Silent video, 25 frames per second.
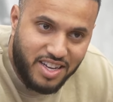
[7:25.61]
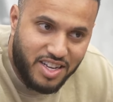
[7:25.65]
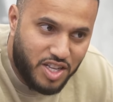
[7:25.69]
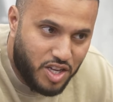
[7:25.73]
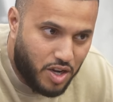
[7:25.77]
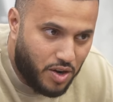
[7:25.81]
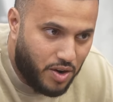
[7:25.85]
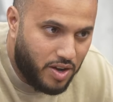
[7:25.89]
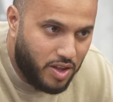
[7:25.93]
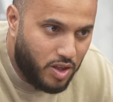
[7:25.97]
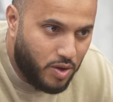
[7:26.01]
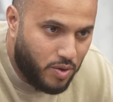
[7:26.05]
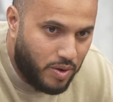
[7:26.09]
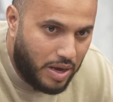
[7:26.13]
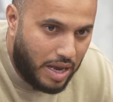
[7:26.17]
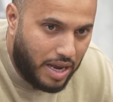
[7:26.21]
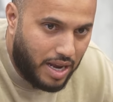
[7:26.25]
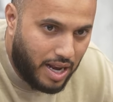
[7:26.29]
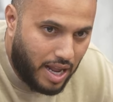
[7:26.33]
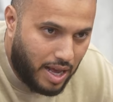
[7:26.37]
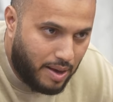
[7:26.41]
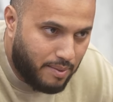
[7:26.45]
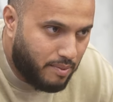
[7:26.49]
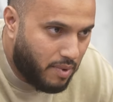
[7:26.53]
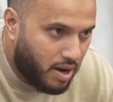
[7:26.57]
during the week.
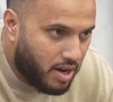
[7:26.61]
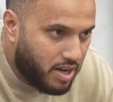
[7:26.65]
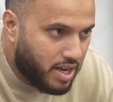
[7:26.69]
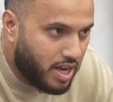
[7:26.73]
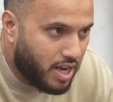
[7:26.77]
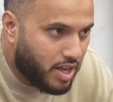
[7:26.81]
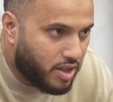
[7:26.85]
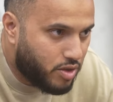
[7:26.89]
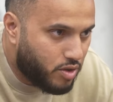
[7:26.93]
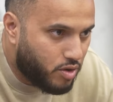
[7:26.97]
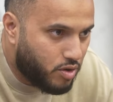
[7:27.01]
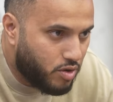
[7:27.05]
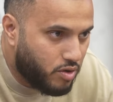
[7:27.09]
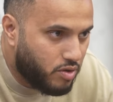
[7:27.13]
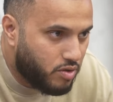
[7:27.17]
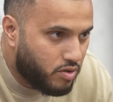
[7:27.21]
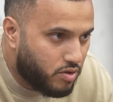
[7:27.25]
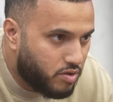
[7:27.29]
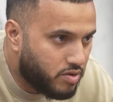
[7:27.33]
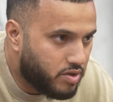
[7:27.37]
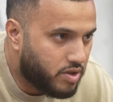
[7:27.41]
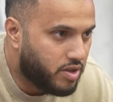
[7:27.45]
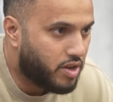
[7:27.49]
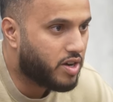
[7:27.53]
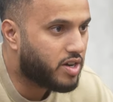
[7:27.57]
Like Monday through
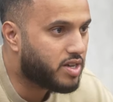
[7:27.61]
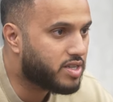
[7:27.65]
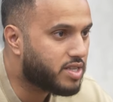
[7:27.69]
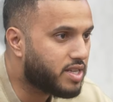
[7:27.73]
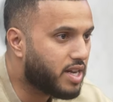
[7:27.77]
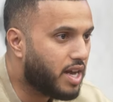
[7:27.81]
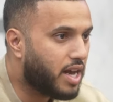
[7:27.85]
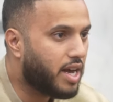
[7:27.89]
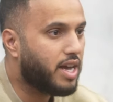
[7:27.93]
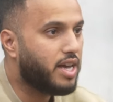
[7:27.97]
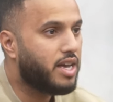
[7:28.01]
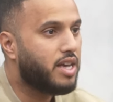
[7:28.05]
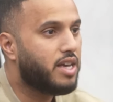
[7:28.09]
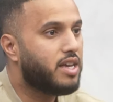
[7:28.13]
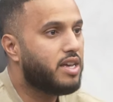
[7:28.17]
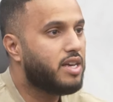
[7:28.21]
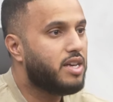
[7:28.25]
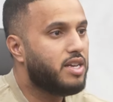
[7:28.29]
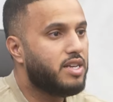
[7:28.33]
Thursday,